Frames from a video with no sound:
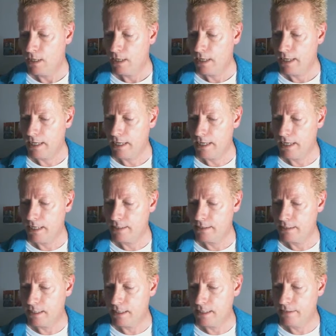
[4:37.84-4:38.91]
And
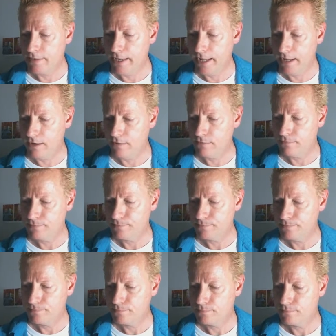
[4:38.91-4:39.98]
now
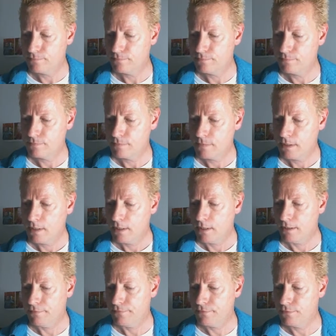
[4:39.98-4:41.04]

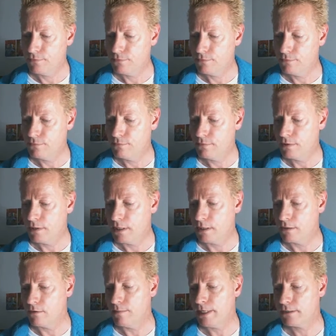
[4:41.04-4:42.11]
if you
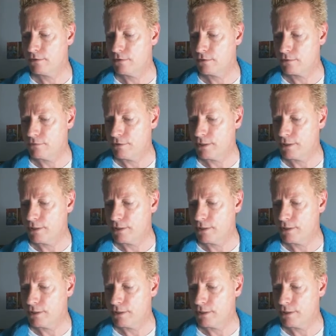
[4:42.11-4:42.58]
go back to your story,